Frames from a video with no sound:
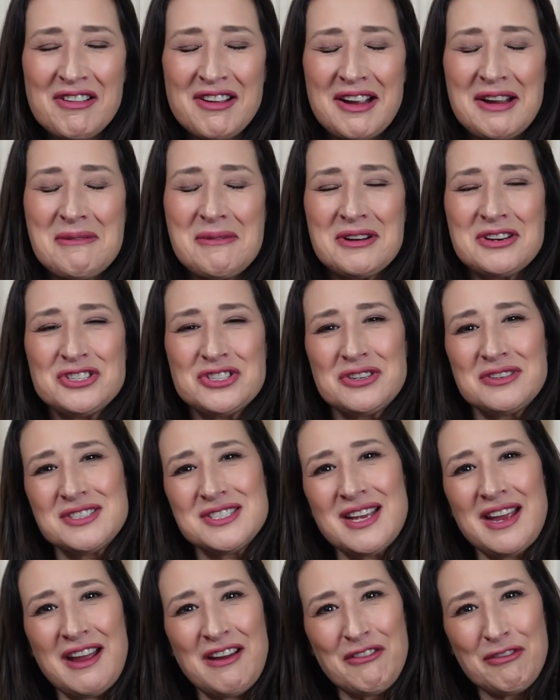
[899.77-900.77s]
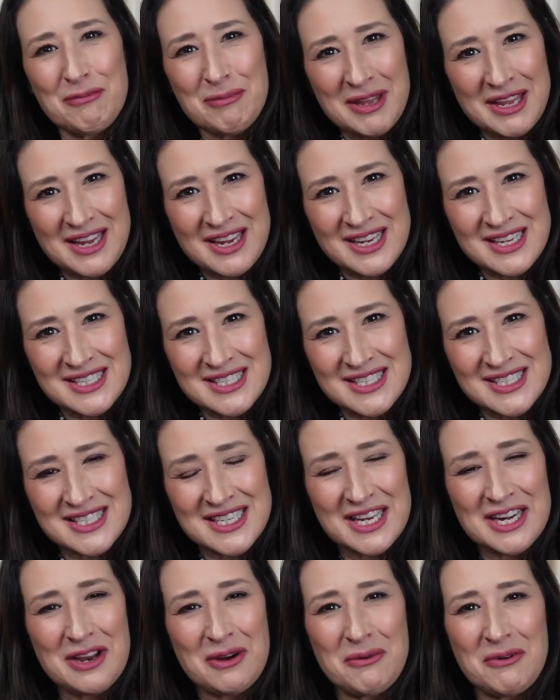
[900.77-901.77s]
I want you to have peace,
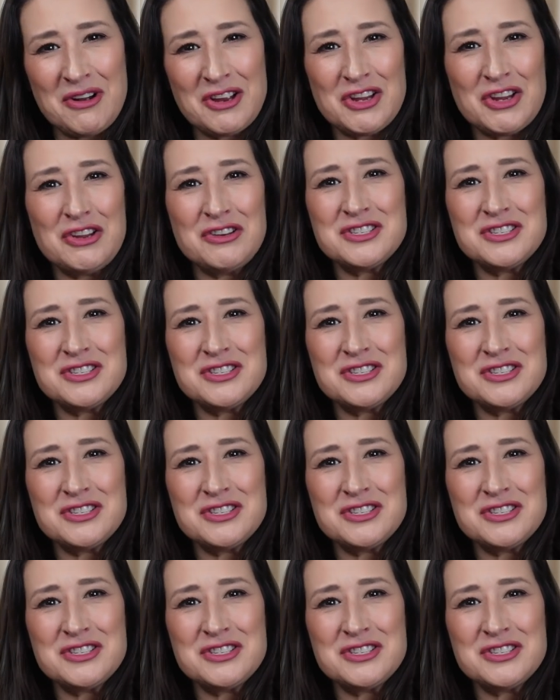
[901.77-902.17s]
and I want you